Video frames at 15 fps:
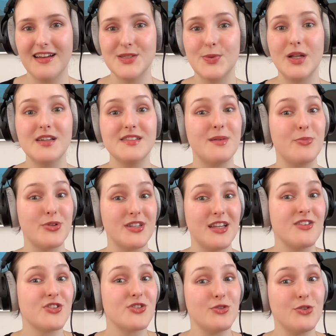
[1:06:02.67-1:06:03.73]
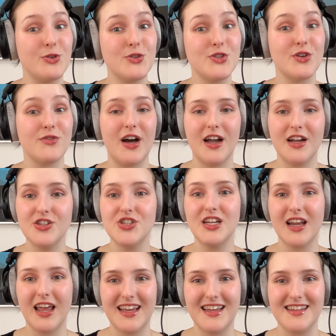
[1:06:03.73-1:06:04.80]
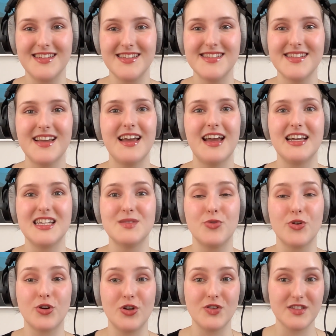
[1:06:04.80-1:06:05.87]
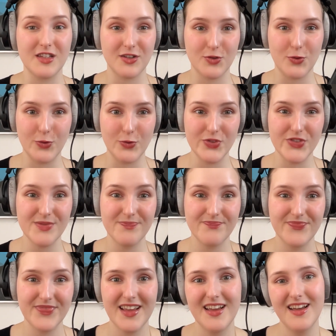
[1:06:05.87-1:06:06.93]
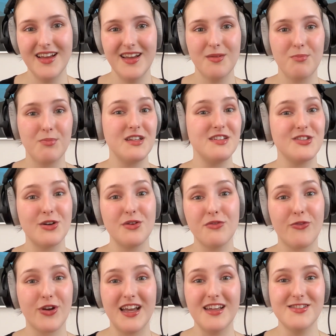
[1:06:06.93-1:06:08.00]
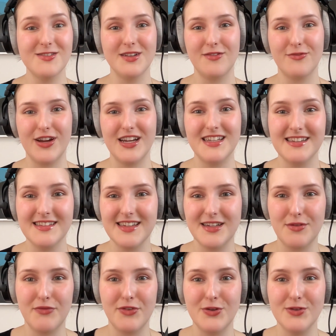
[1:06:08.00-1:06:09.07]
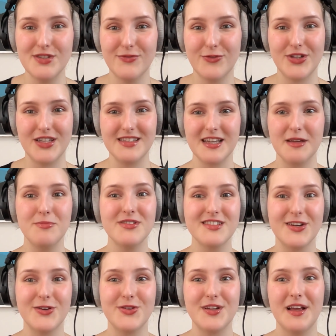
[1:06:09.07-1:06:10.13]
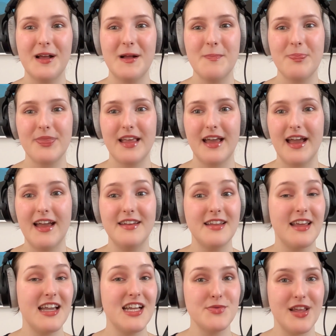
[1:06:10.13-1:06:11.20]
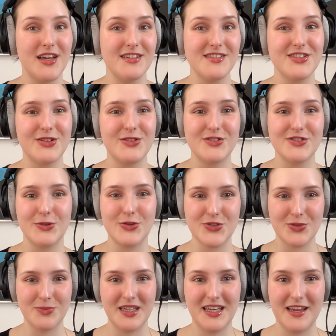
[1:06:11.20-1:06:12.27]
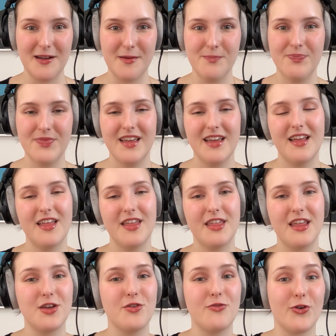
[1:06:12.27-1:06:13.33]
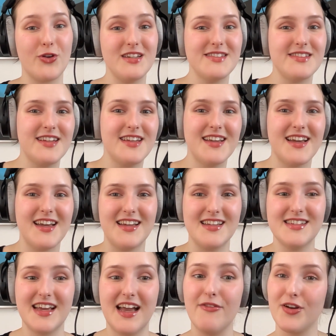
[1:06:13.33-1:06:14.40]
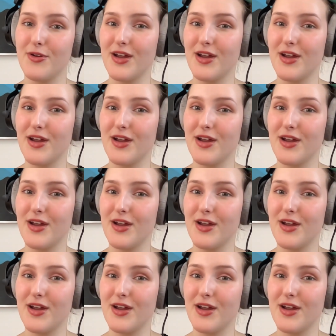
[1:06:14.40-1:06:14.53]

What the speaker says: as well as the potential use of IgG glycans as prognostic tools. Please don't forget to leave ratings and reviews for this episode and engage with us on social media. Thank you for listening and have a